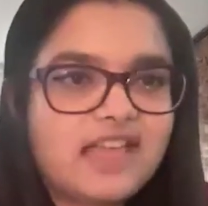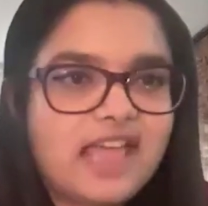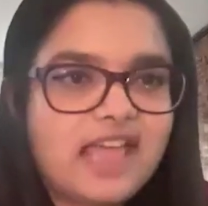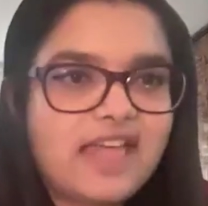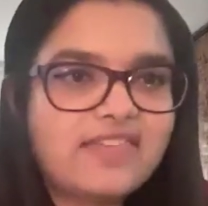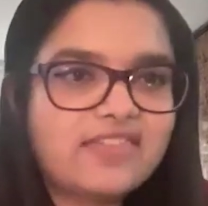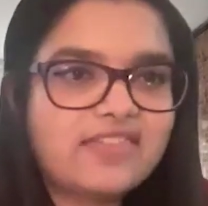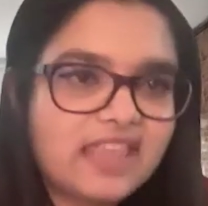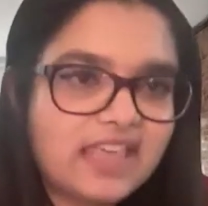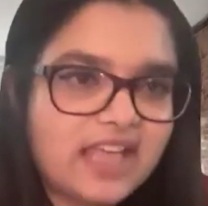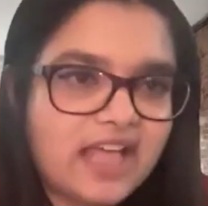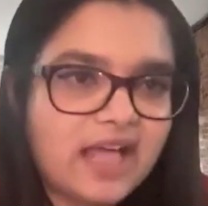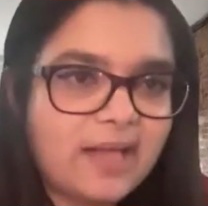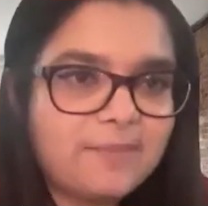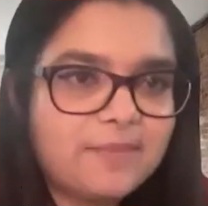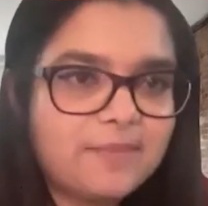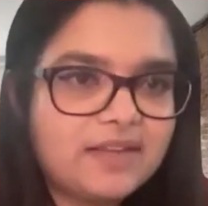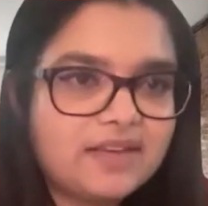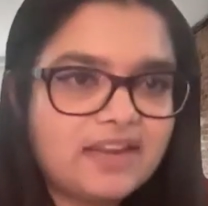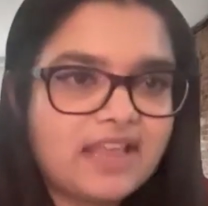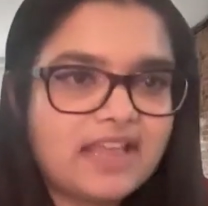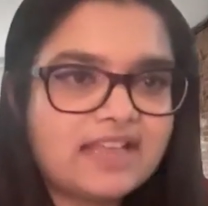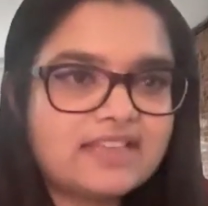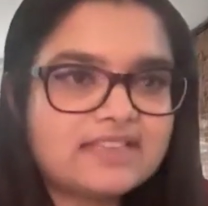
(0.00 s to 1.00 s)
And they come
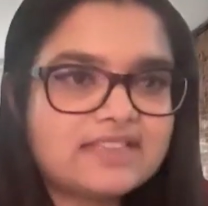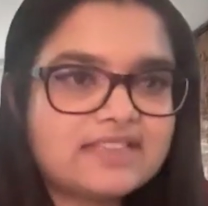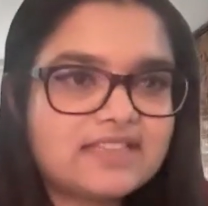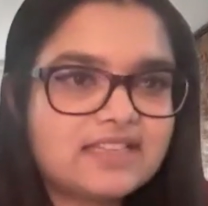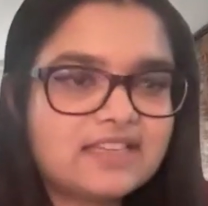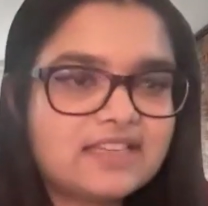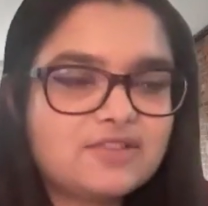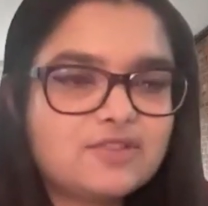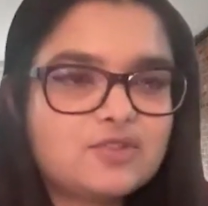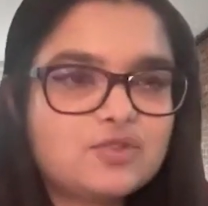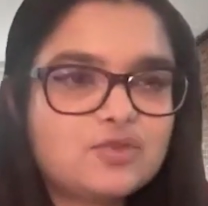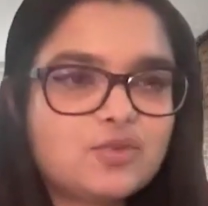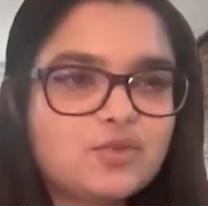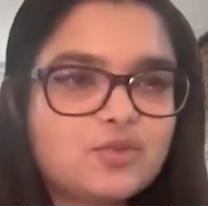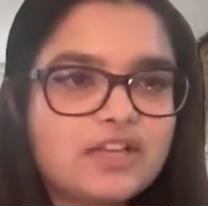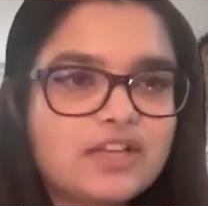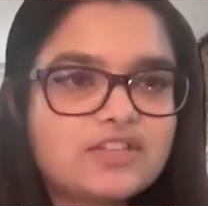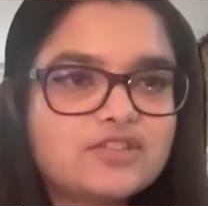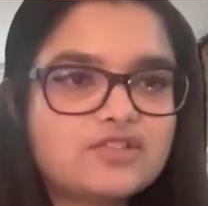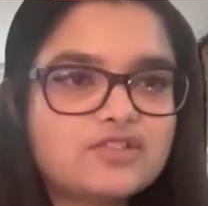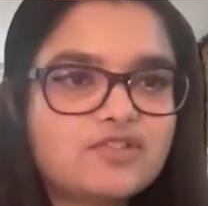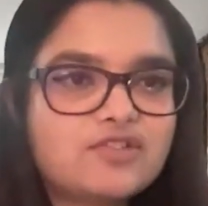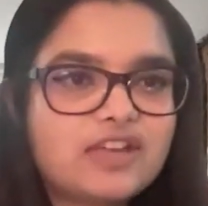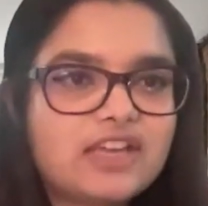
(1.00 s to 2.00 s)
in as tickets to
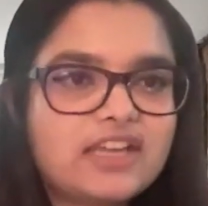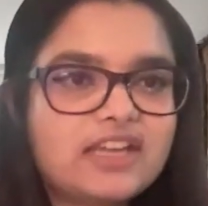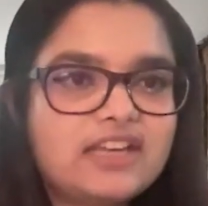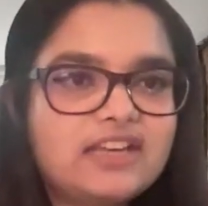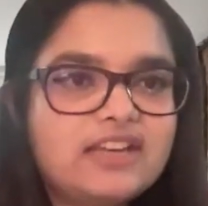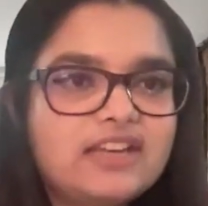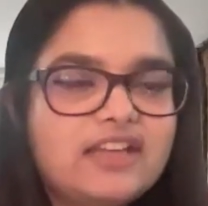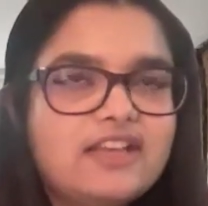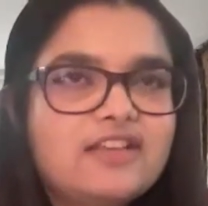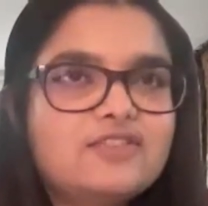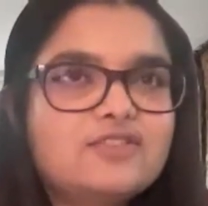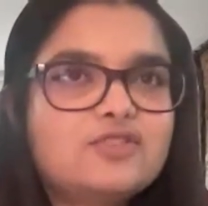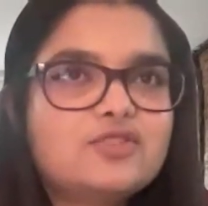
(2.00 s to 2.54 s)
us, right?